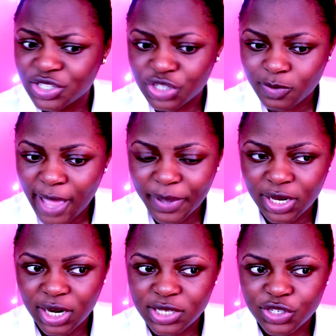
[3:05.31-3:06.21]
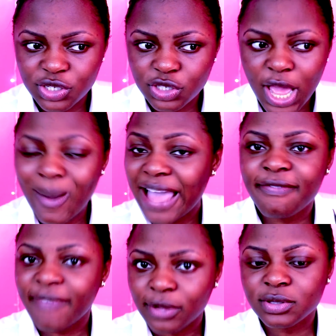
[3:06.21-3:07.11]
This is just my opinion. This is just how I
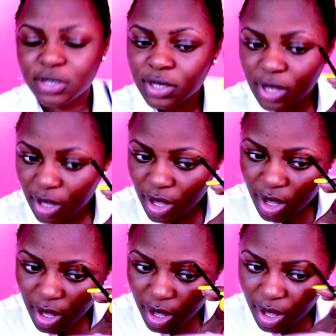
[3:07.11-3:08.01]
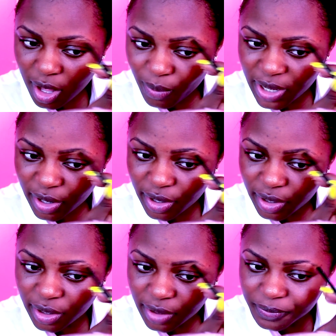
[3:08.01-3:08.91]
felt when I
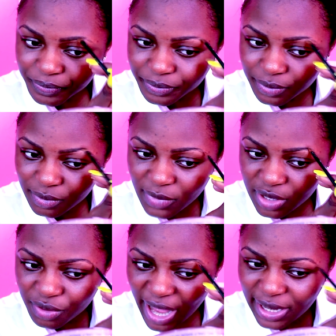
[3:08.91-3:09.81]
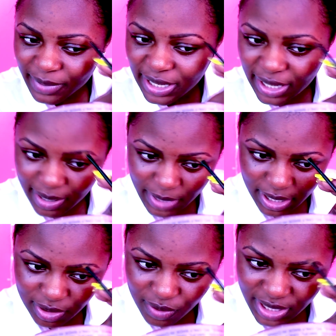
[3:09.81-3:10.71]
heard the rioting. But then again, I'm
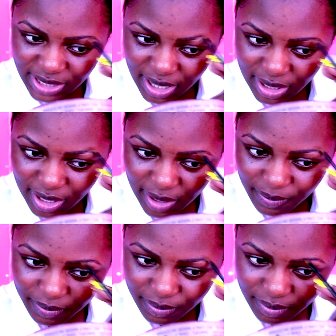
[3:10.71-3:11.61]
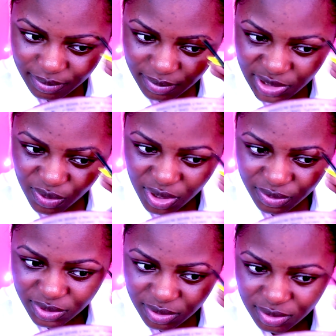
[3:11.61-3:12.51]
like, you know, it's not going to come so
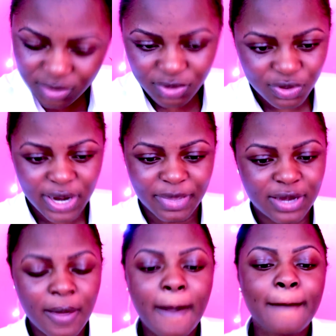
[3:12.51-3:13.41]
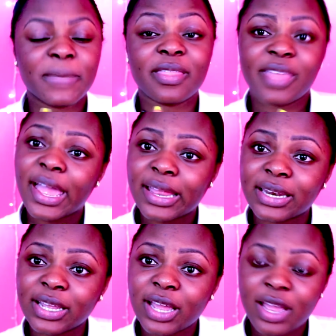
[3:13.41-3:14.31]
close. You know what I mean? But
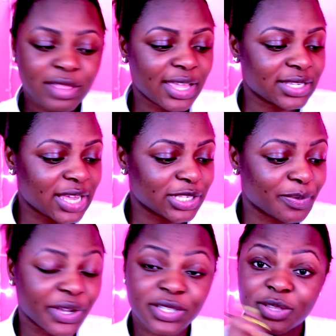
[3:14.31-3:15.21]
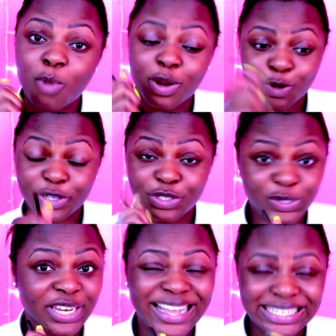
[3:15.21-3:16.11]
then they decided to break into the mall across the
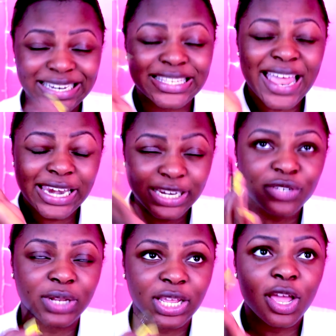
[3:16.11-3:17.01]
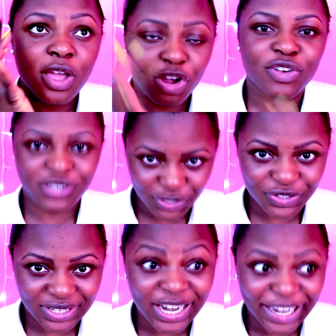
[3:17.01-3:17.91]
street. And like I said, it's literally across the
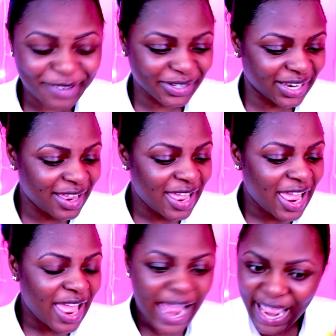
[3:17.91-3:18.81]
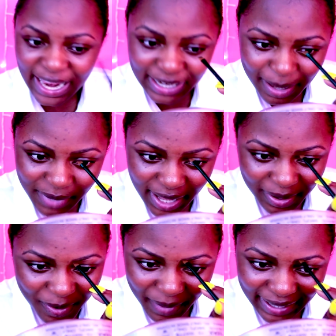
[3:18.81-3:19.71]
street, literally. And I'm like,
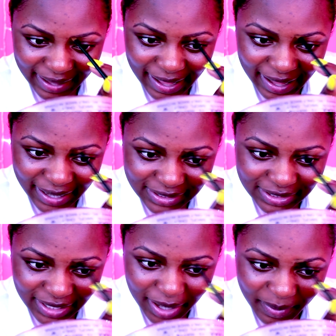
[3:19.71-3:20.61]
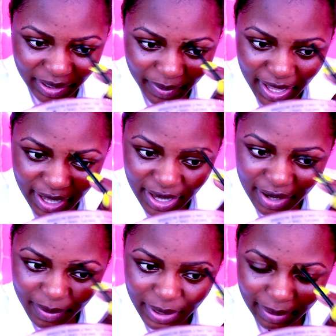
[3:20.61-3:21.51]
oh my gosh, they coming up here
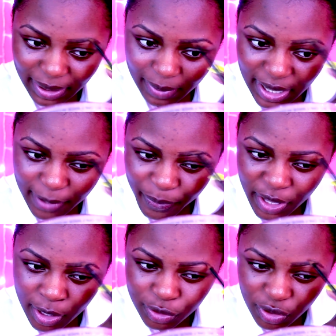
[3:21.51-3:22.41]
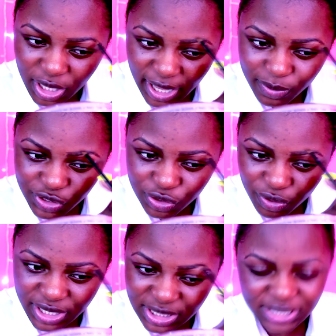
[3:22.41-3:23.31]
and blah, blah, blah. So yeah, it was just
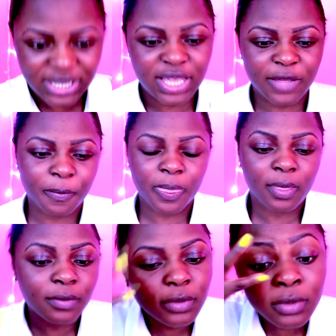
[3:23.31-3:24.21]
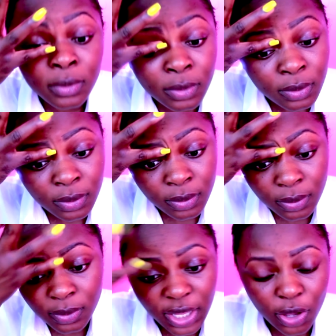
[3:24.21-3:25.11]
crazy seeing
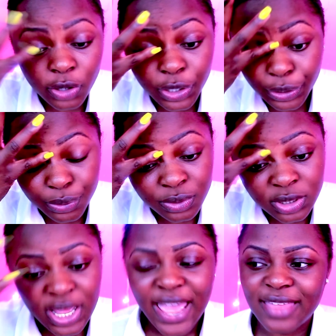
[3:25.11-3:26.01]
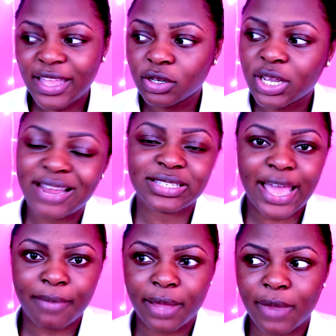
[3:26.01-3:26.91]
it on the news and then looking
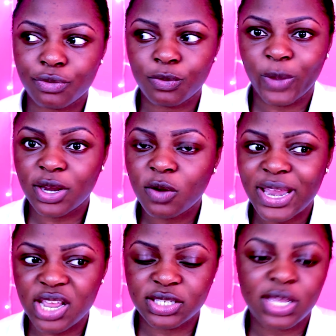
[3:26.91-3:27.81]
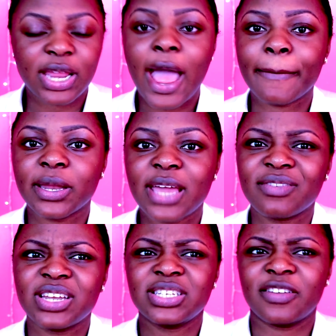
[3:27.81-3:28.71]
outside my room window and then seeing it happen. I didn't
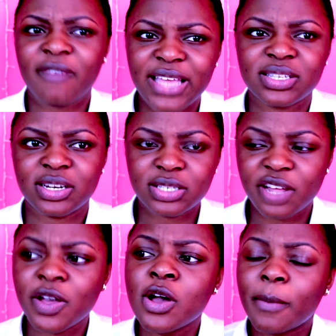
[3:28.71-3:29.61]
really see the fights and the stuff.